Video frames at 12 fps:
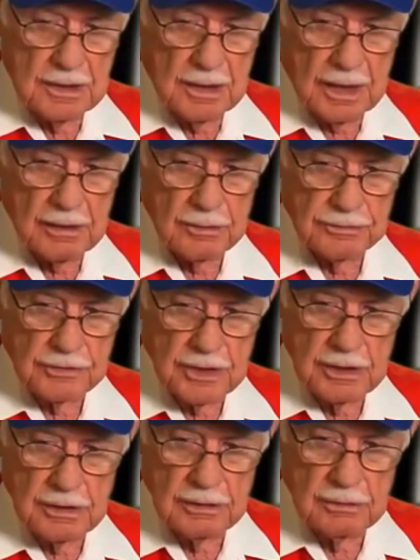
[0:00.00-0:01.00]
I was
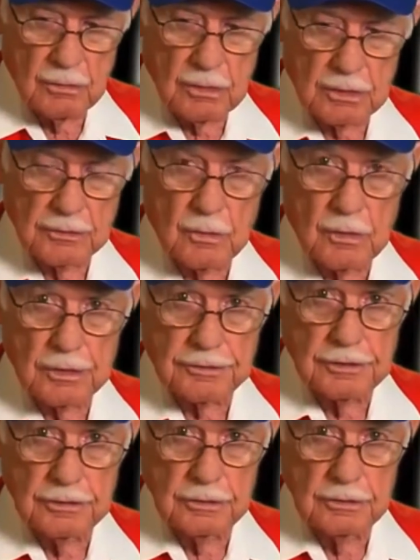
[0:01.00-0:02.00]
a World War
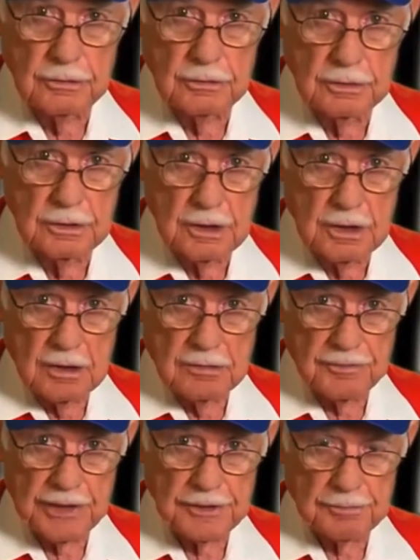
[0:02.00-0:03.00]
II
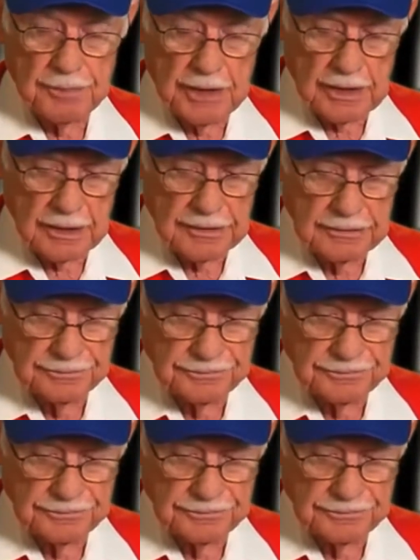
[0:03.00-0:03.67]
fighter pilot.